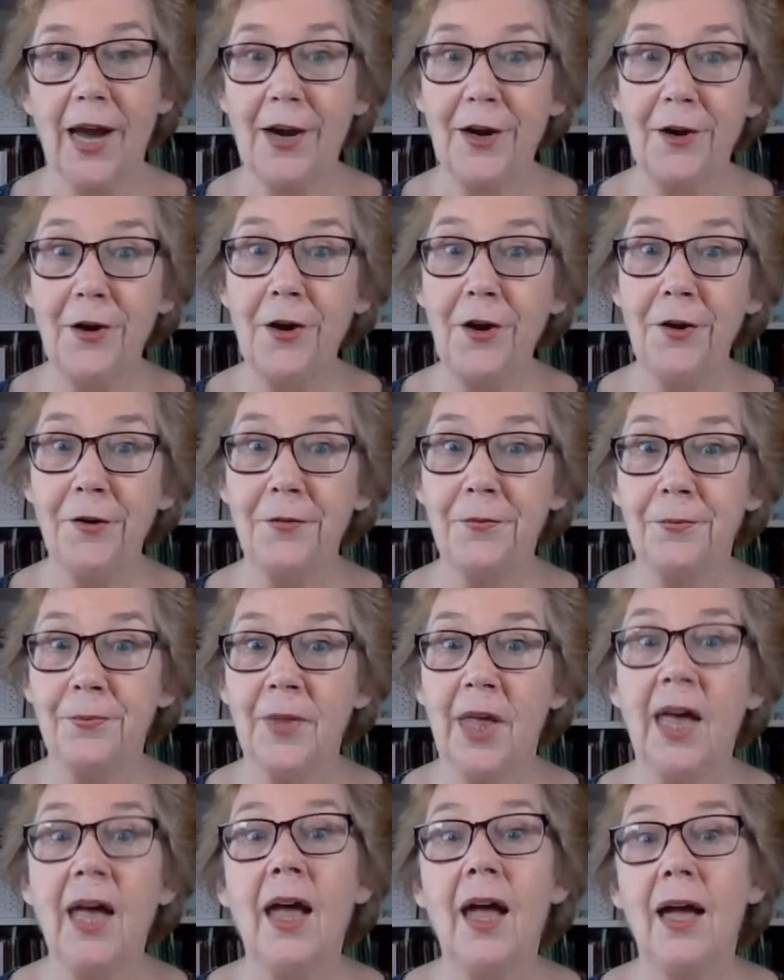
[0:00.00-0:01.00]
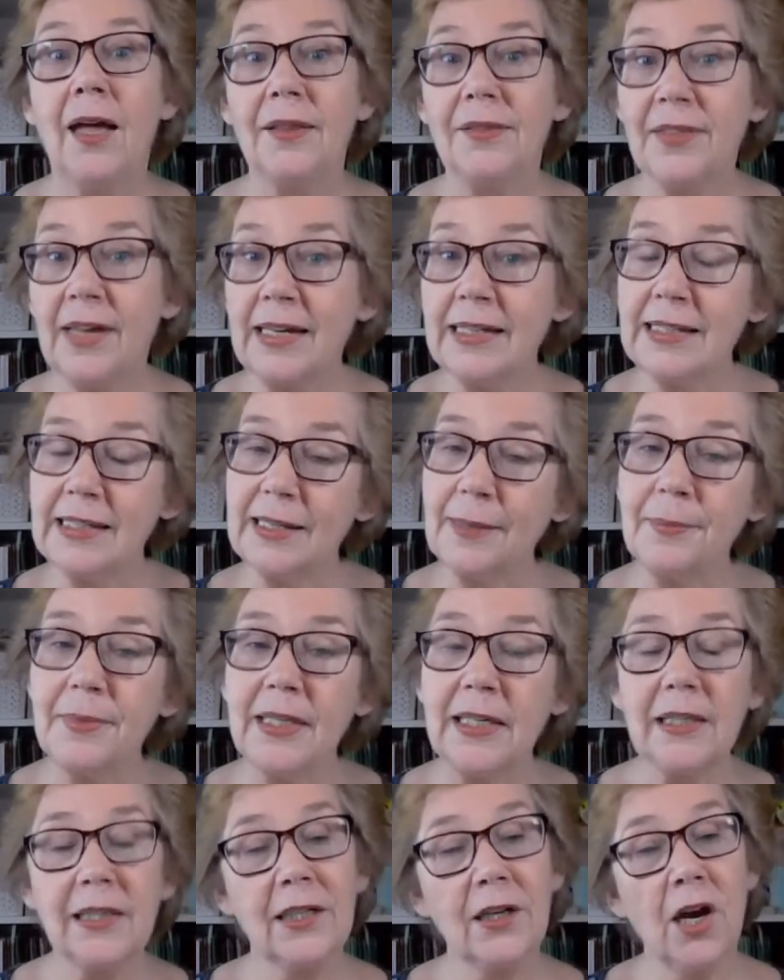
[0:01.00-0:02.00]
don't know. That's
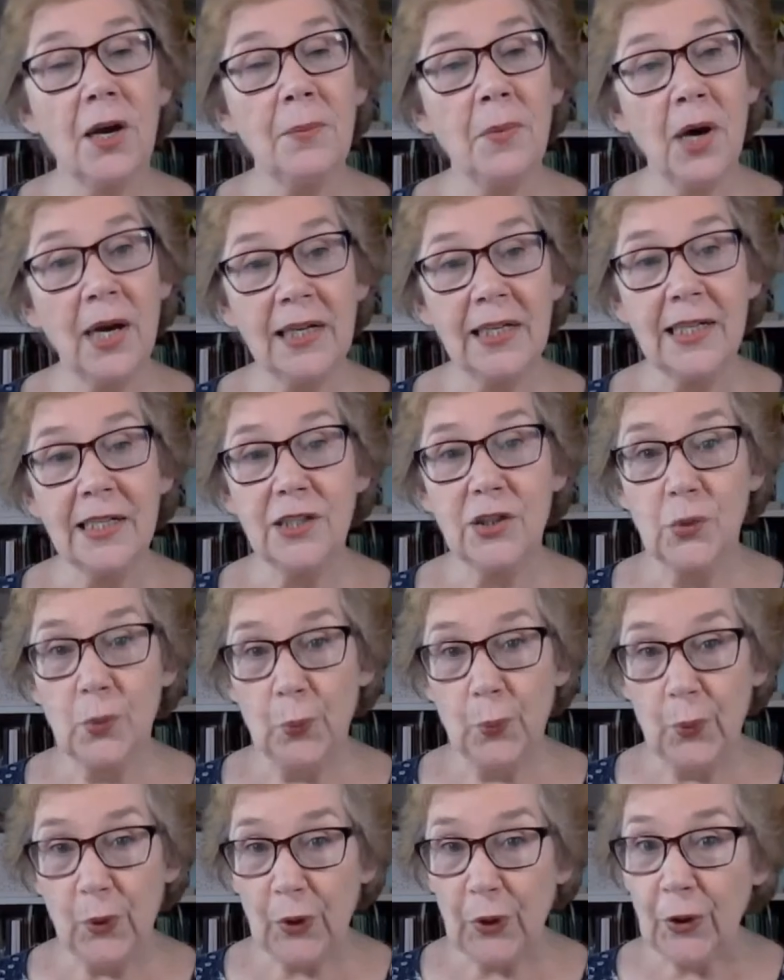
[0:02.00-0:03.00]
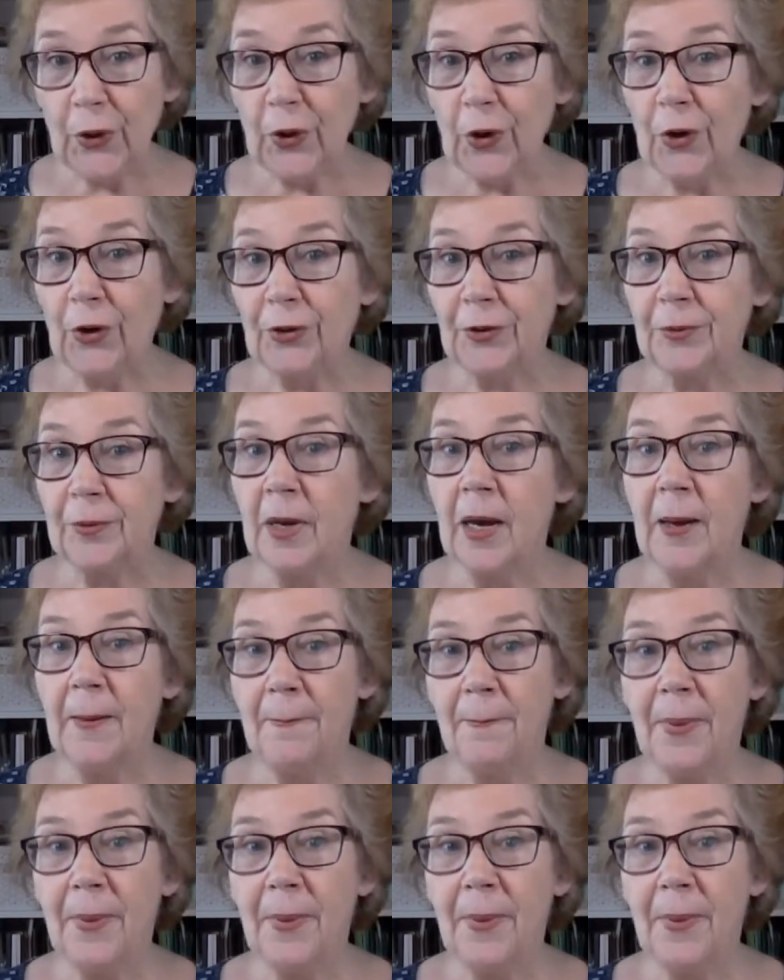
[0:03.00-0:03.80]
something that I might need to work on.